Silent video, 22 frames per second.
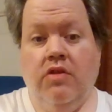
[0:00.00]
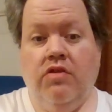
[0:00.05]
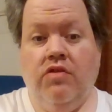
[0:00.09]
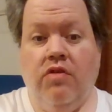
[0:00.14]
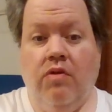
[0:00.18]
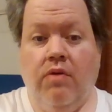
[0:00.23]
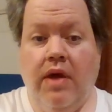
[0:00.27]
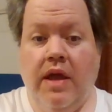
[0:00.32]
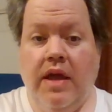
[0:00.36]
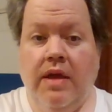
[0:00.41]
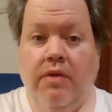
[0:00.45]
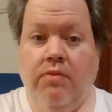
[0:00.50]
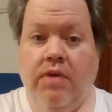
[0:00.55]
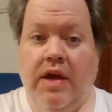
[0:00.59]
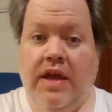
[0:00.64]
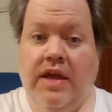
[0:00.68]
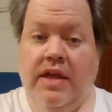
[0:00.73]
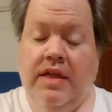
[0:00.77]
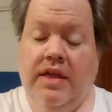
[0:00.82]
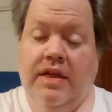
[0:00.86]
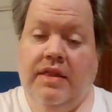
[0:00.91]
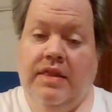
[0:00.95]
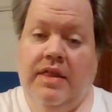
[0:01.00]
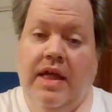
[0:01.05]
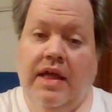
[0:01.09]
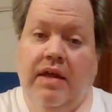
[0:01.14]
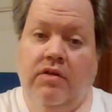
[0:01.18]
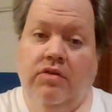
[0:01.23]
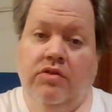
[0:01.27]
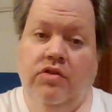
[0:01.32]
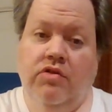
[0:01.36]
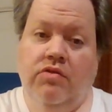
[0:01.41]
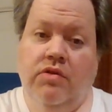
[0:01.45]
So anyway,
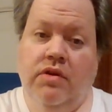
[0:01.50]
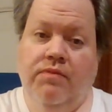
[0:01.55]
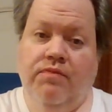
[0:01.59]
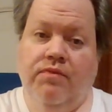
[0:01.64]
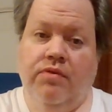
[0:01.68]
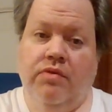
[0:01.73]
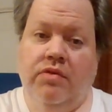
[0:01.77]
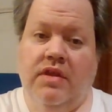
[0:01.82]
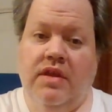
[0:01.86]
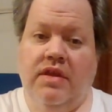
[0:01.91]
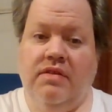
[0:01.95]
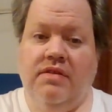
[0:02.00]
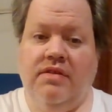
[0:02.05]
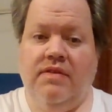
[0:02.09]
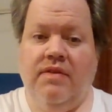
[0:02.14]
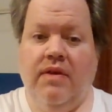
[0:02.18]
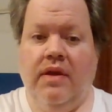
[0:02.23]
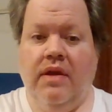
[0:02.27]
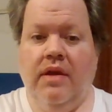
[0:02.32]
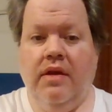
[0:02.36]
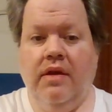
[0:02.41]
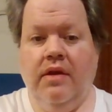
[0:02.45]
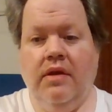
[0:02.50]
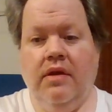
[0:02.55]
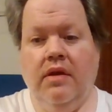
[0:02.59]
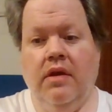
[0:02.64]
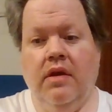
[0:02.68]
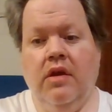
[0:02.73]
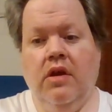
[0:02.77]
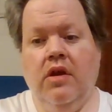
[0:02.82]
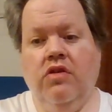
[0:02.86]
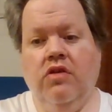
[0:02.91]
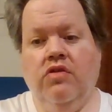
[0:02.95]
that'll do it for this
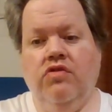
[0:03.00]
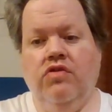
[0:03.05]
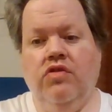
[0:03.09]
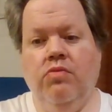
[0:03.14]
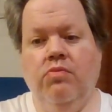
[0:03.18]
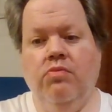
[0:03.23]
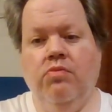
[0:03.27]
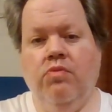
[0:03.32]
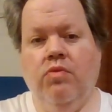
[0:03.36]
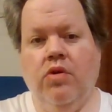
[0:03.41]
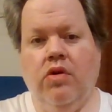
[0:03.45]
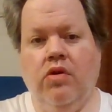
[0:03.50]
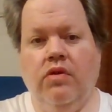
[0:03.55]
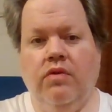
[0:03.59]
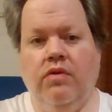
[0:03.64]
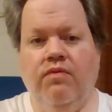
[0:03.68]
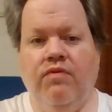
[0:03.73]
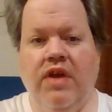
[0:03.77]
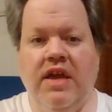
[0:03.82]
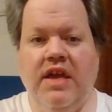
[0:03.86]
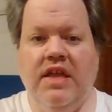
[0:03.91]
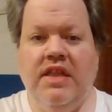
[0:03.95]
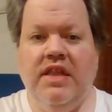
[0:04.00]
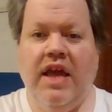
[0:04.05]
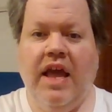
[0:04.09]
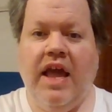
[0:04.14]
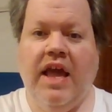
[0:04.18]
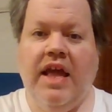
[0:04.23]
Zoom World vid.